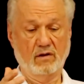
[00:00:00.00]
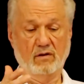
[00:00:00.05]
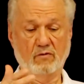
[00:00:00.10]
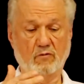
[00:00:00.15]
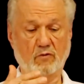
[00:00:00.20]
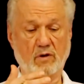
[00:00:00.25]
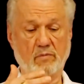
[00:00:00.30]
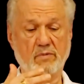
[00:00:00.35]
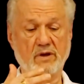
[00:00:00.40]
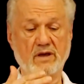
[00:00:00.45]

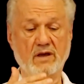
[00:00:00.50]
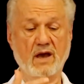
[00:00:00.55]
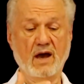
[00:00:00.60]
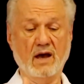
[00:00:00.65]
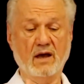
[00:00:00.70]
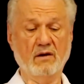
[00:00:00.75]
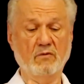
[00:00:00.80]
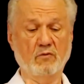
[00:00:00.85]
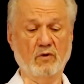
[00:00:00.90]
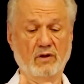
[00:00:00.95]
We
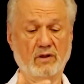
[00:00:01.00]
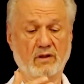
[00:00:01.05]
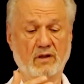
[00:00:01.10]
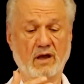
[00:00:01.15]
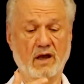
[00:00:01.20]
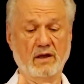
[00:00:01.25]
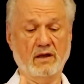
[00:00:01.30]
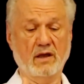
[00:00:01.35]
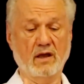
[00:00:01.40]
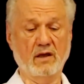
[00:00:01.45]
began with
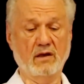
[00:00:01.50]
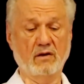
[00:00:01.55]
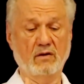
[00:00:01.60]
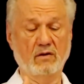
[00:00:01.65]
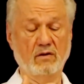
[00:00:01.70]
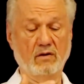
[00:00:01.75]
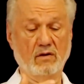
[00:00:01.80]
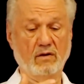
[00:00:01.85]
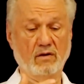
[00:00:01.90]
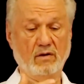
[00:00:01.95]

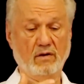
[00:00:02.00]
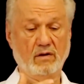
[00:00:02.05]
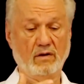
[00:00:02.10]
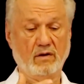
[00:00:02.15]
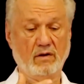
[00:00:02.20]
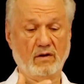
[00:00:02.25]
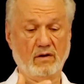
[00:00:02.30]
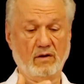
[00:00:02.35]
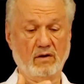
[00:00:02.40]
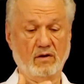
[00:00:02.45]
taking
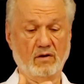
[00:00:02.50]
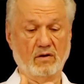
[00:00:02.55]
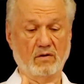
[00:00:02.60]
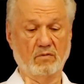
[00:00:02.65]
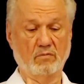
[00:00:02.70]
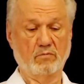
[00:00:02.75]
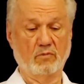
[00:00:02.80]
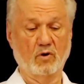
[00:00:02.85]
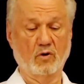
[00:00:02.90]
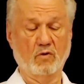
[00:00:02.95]

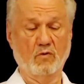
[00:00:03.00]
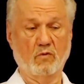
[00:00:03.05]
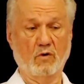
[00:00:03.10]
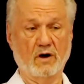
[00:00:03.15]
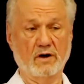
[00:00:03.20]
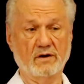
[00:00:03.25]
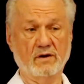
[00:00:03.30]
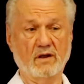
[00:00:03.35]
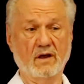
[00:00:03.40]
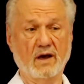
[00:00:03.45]
Book
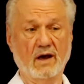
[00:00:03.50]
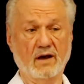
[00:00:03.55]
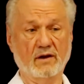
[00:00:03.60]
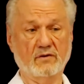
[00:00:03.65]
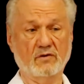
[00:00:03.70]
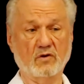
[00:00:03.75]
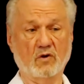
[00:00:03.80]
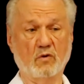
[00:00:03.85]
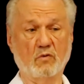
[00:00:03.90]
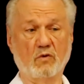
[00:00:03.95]
1,
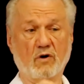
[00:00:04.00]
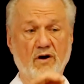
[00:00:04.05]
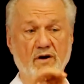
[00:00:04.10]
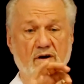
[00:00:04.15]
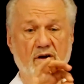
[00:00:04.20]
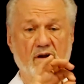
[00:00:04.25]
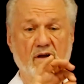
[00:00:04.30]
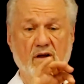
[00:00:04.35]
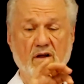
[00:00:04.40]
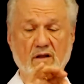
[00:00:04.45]
Canto
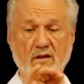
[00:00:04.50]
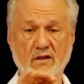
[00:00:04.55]
1,